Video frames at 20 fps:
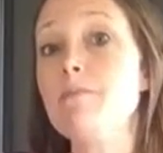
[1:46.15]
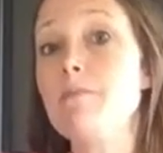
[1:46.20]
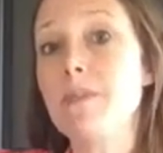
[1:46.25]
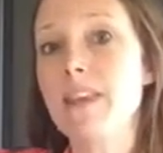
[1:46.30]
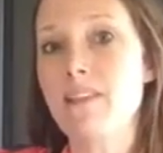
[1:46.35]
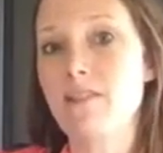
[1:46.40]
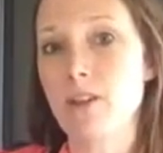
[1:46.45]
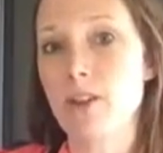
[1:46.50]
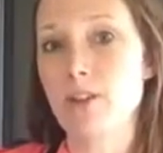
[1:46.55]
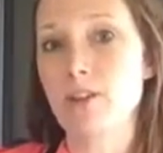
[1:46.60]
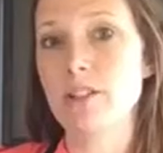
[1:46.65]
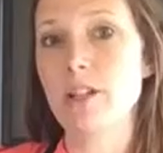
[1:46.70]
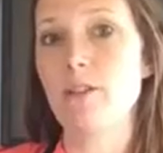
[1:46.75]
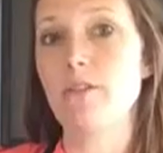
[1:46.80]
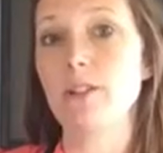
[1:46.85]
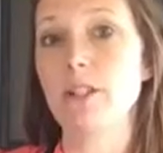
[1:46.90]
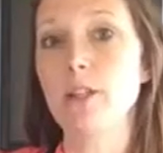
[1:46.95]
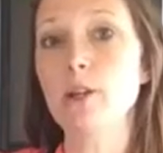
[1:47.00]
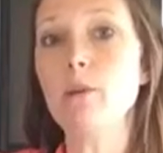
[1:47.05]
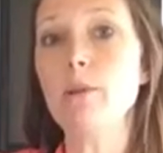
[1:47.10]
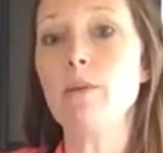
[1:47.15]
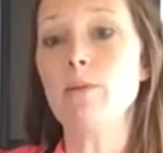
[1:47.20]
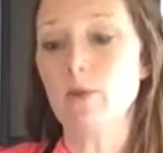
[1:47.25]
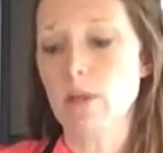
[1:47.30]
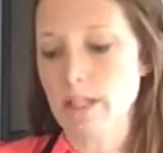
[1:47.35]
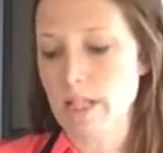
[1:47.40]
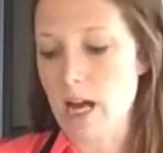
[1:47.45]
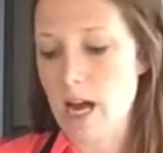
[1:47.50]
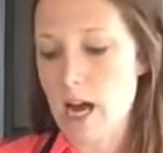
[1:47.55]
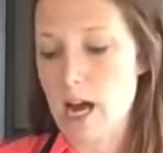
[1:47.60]
giving yourself a little bit more
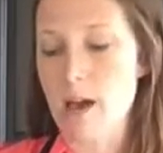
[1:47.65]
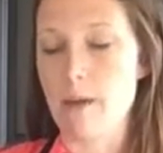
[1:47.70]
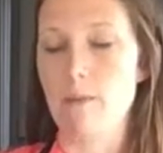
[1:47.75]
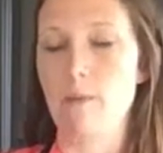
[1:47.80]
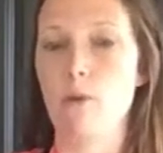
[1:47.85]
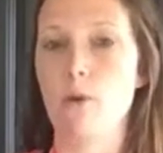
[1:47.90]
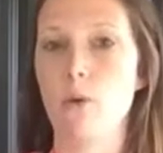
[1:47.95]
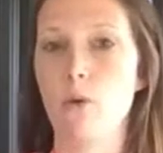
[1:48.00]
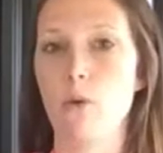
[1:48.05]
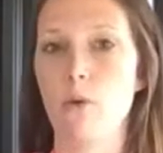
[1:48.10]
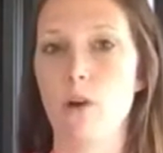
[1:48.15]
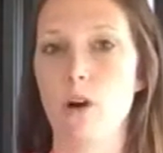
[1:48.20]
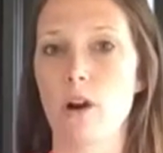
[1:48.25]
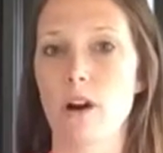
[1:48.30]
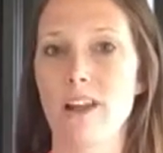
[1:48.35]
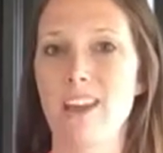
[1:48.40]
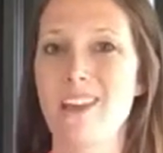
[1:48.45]
time, or